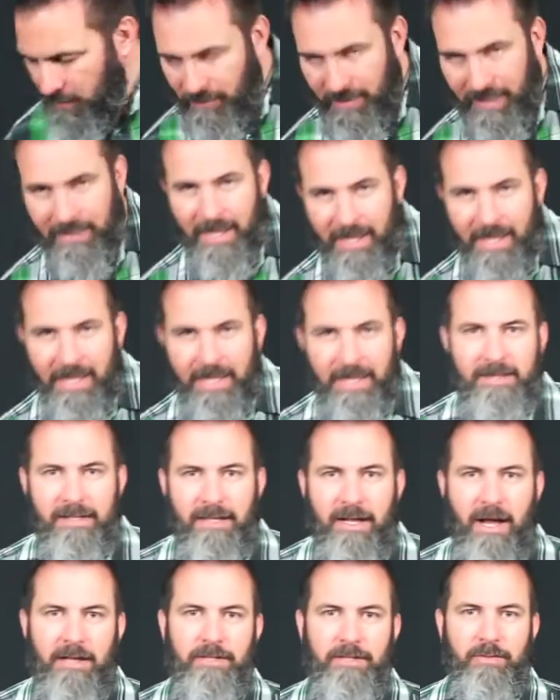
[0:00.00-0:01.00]
get into
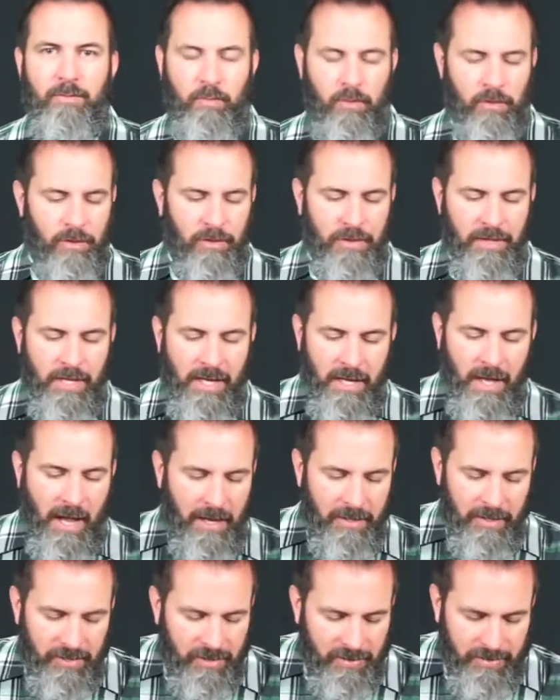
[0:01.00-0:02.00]
God's Word,
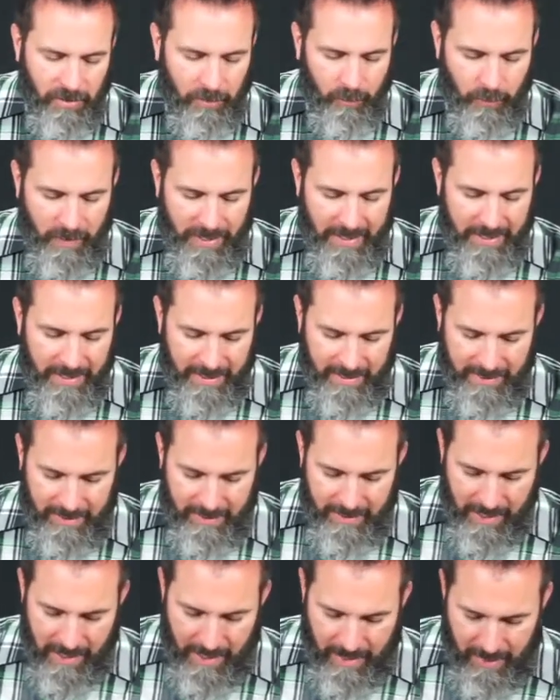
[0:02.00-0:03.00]
you just start reading in
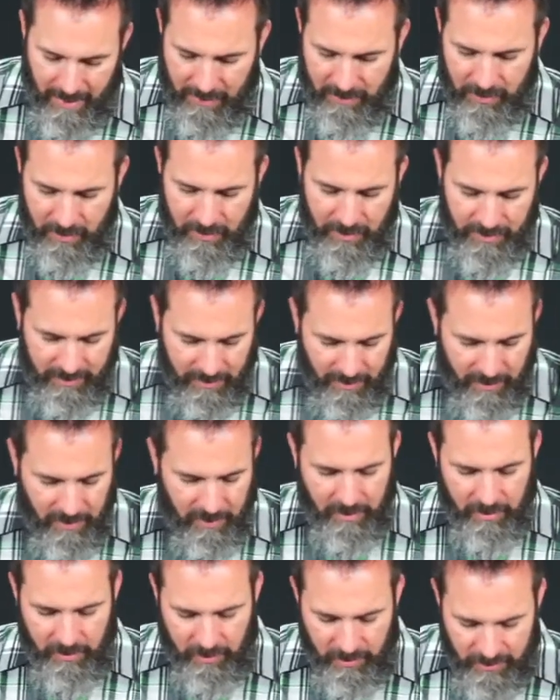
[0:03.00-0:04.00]
it, and you're
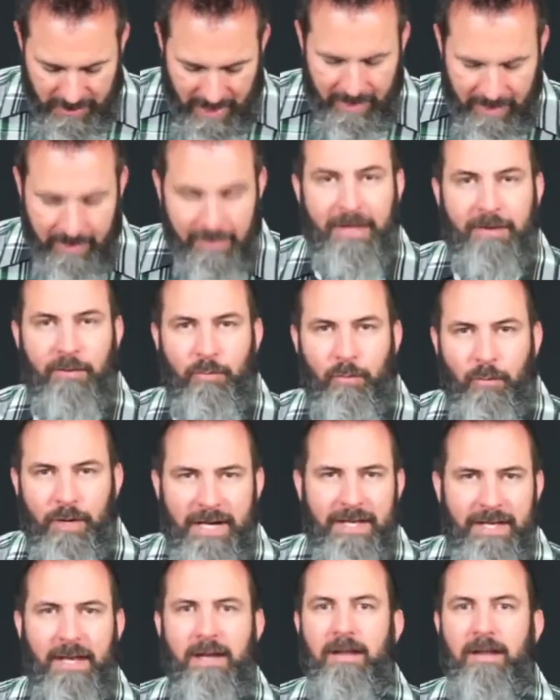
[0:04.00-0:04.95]
just kind of like reading.